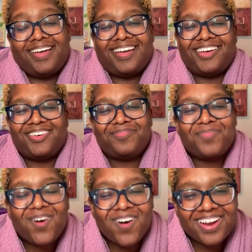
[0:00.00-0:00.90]
Good
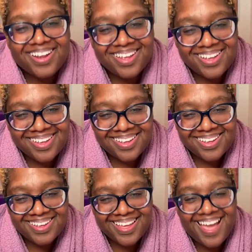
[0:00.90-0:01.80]

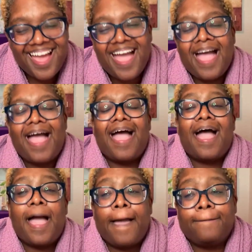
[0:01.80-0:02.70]
morning.
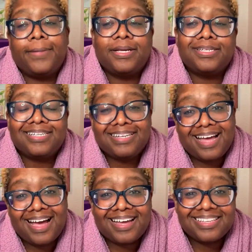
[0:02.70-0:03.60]
Happy
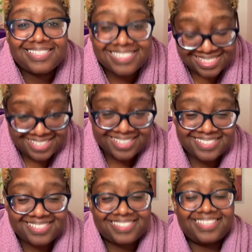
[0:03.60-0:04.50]
July
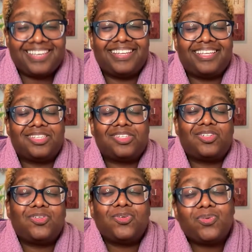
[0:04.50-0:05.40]
6th. It is
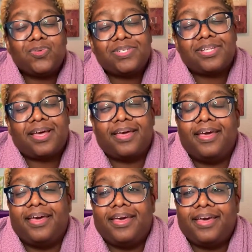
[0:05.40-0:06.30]
Tuesday.
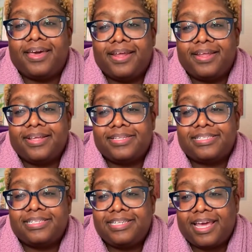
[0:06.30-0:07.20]
It is
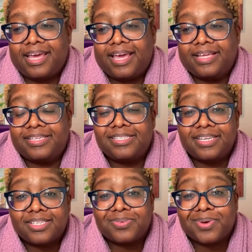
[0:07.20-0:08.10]
day
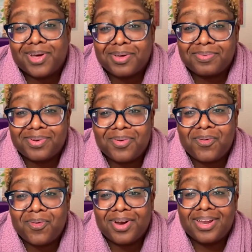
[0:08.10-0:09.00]
six. We're coming
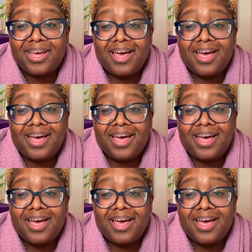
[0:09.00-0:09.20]
on